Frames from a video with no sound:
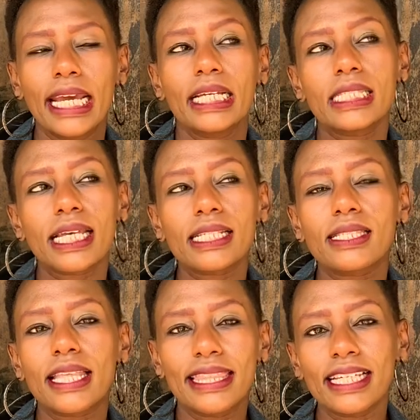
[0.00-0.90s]
It says,
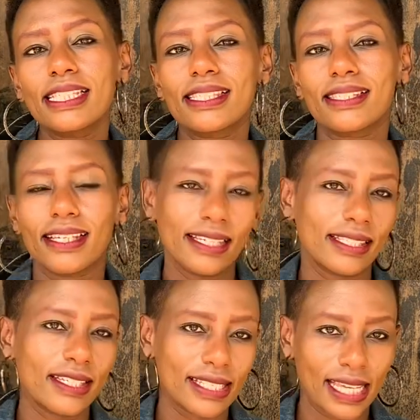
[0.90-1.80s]
This is
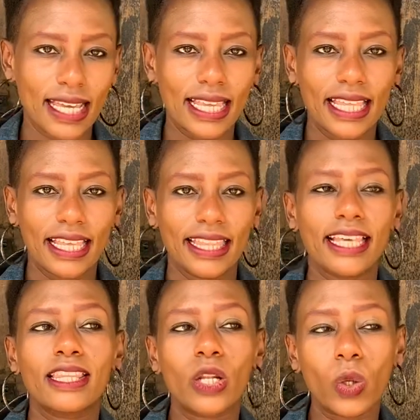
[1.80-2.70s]
the day that
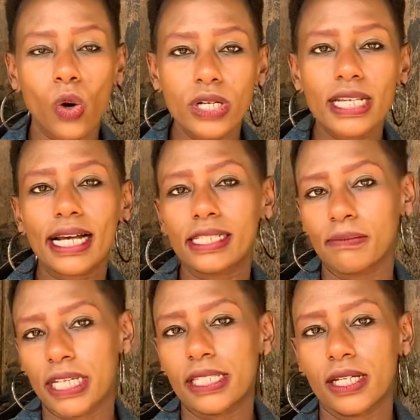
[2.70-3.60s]
the Lord has
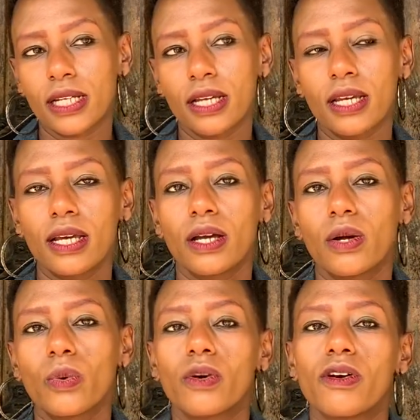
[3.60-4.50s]
made.
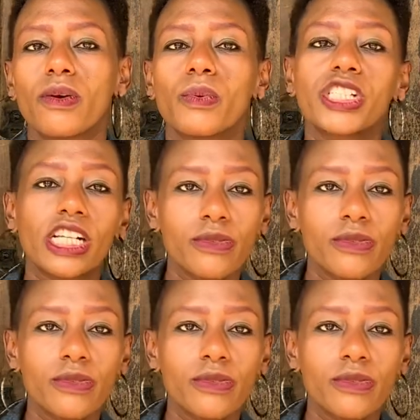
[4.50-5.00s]
We shall